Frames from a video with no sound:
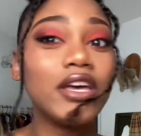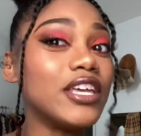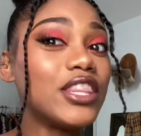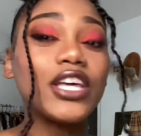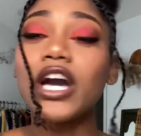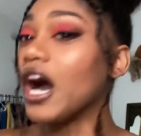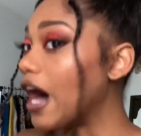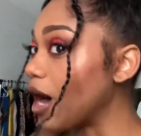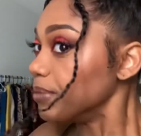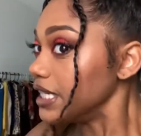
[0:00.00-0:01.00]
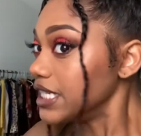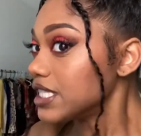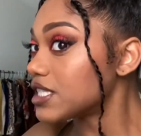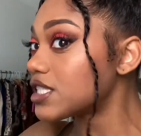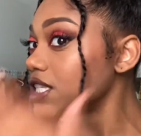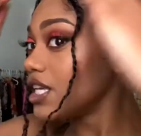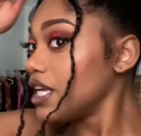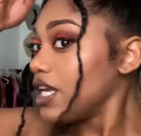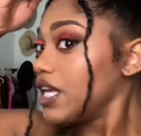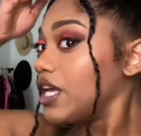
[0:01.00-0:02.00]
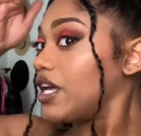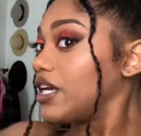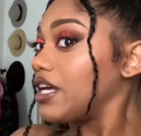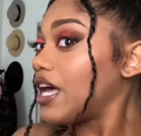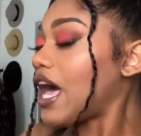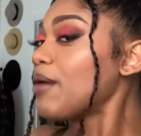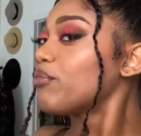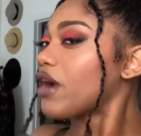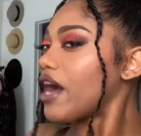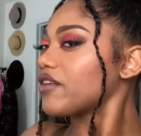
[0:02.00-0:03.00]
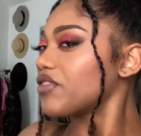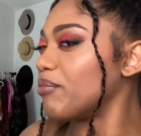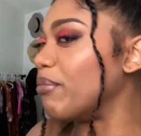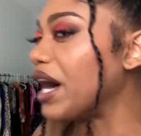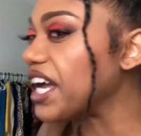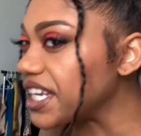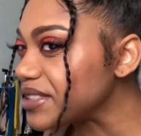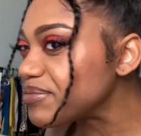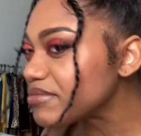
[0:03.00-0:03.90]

in the comments. I'm proud of the bun.